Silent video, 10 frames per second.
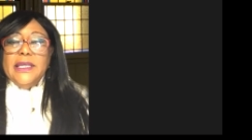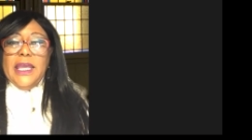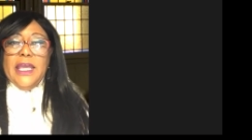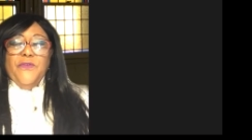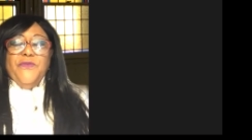
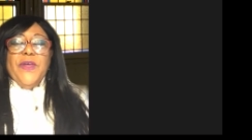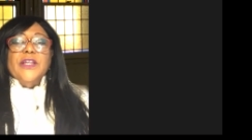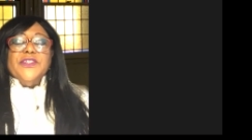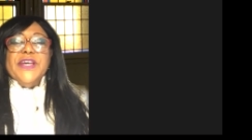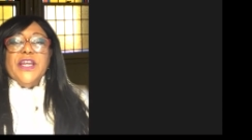in the
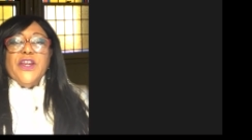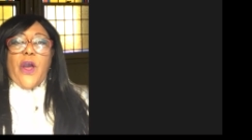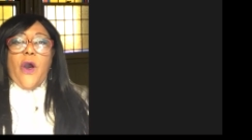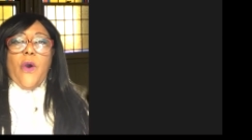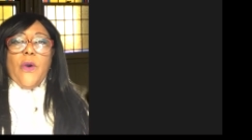field, send a
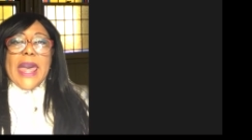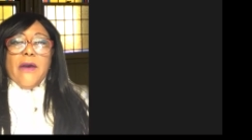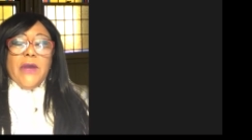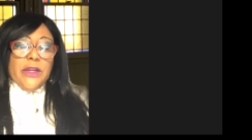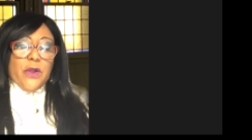dog
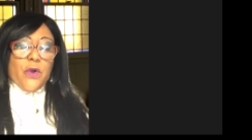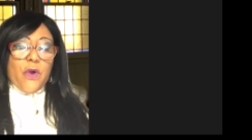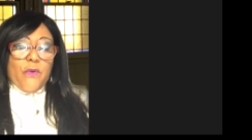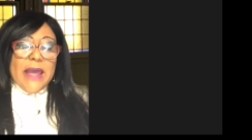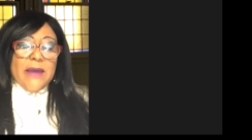out to
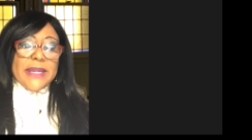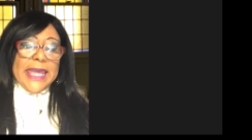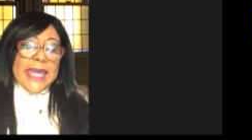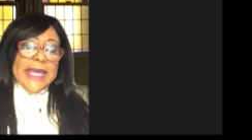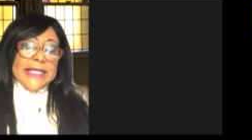go around
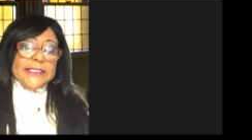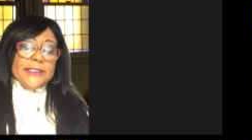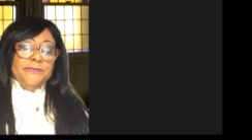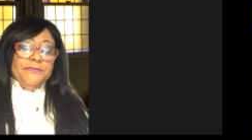the edge.